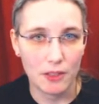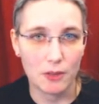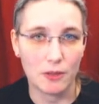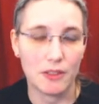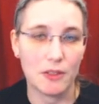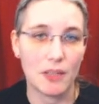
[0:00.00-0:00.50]

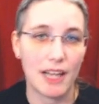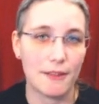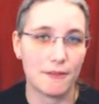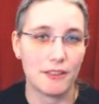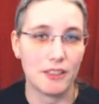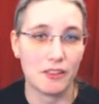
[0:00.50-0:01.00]
during your
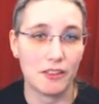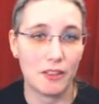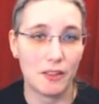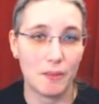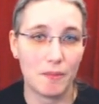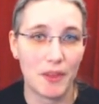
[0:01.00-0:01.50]
life, is
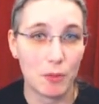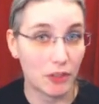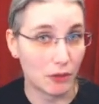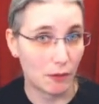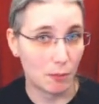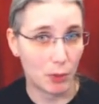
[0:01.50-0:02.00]
the
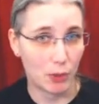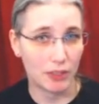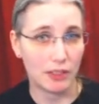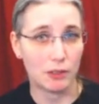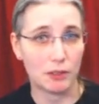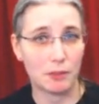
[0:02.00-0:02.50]
risk of
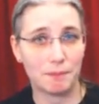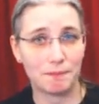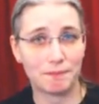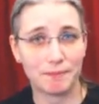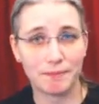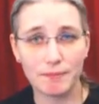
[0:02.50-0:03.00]
burnout.
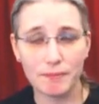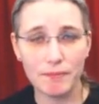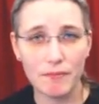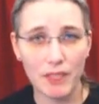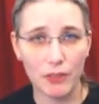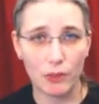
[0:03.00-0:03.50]

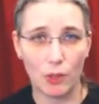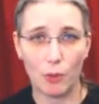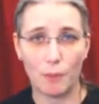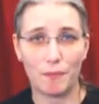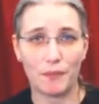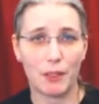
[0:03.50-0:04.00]

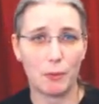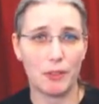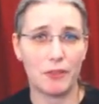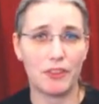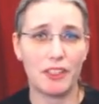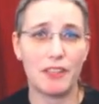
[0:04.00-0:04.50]
So
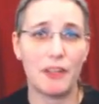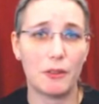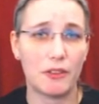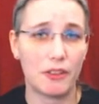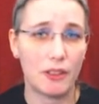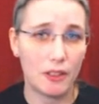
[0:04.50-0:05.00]
we've seen
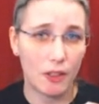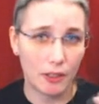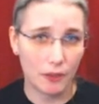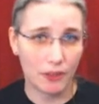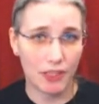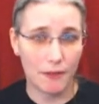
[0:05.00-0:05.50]
there's a lot
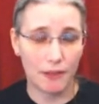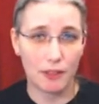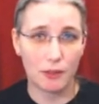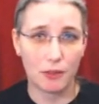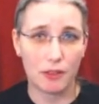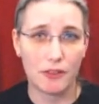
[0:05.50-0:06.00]
of stuff
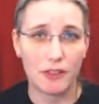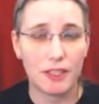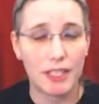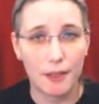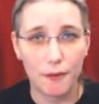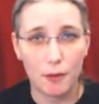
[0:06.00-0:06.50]
that you
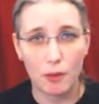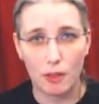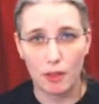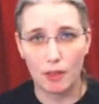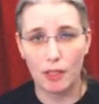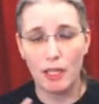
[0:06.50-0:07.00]
constantly have to
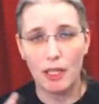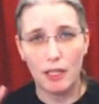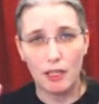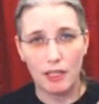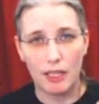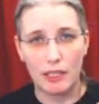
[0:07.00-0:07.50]
learn.
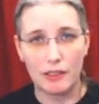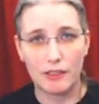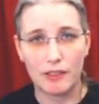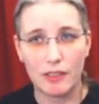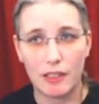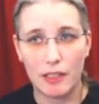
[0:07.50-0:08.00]

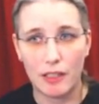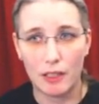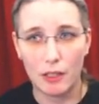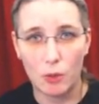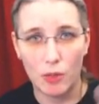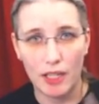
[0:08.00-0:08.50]
There's
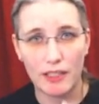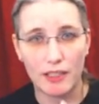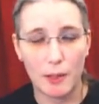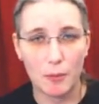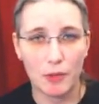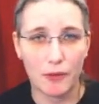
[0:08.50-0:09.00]
uh, quite a
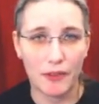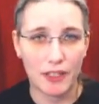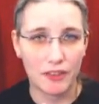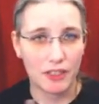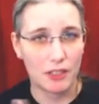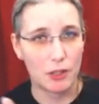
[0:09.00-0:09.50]
number of
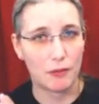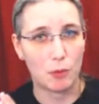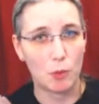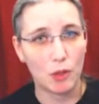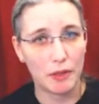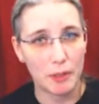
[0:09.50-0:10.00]
things that you have
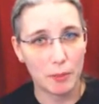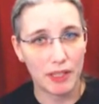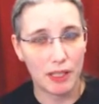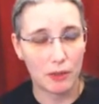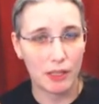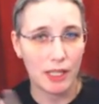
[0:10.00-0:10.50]
to worry
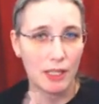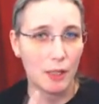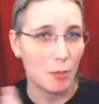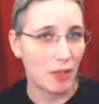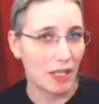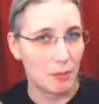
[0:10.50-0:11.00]
about,
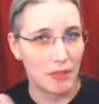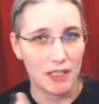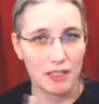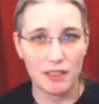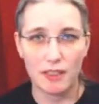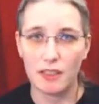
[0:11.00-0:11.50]

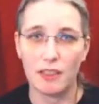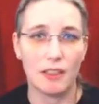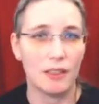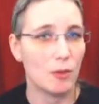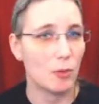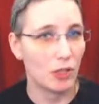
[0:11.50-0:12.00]
payment,
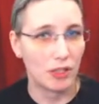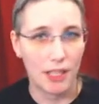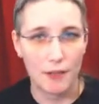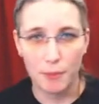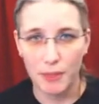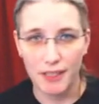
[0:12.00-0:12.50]
uh,
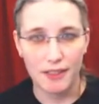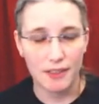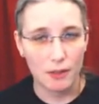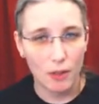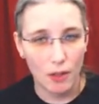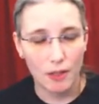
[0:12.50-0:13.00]
work-life
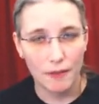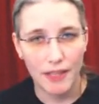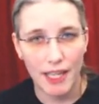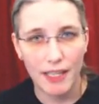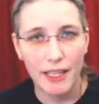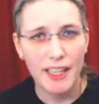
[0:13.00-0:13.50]
balance, and all of
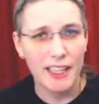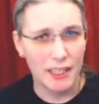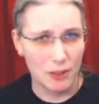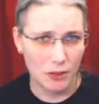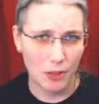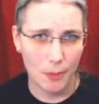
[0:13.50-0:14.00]
that.
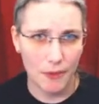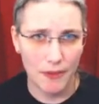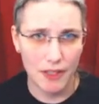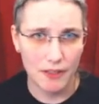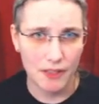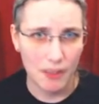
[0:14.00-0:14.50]
And on top of
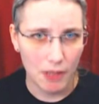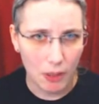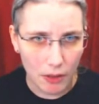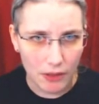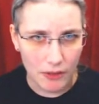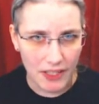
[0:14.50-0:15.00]
this, there are
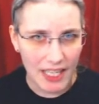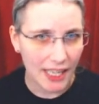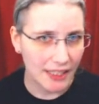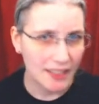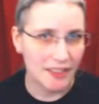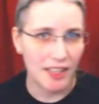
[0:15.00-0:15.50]
also the
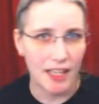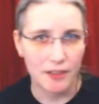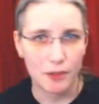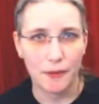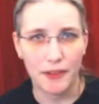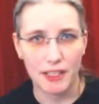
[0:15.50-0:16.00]
ugly
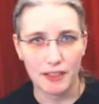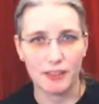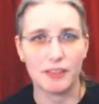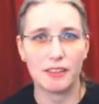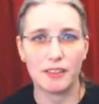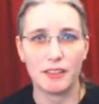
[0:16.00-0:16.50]
sides of
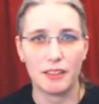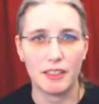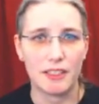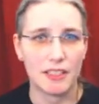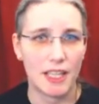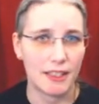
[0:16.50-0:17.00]
things, uh,
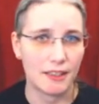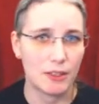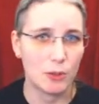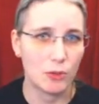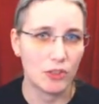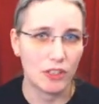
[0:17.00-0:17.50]
entitled
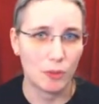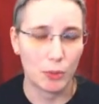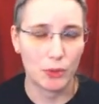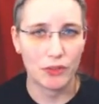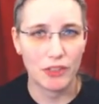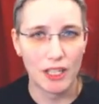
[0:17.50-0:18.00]
users,
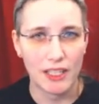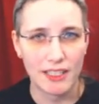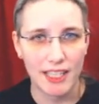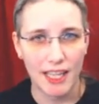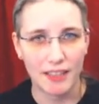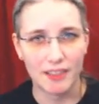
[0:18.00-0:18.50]
personal
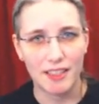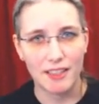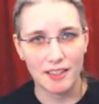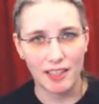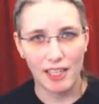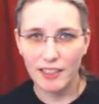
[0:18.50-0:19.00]
attacks,
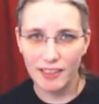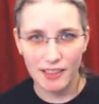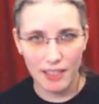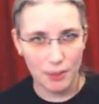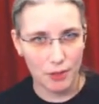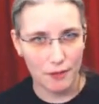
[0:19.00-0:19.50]
insults
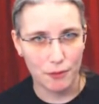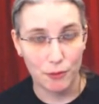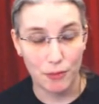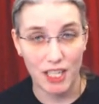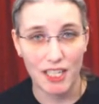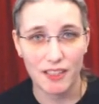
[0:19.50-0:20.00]
that you have to
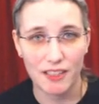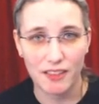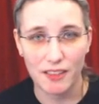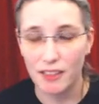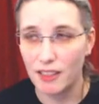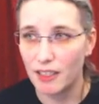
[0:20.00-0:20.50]

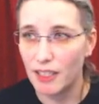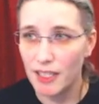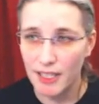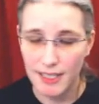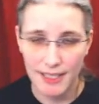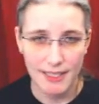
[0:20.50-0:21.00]
face, uh,
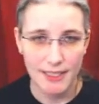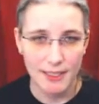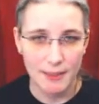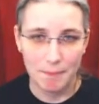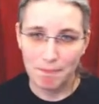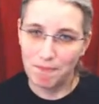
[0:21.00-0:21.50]

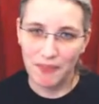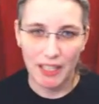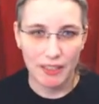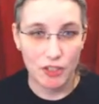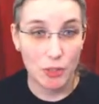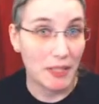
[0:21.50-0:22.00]

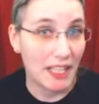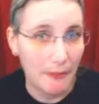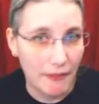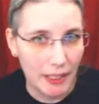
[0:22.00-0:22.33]
GPL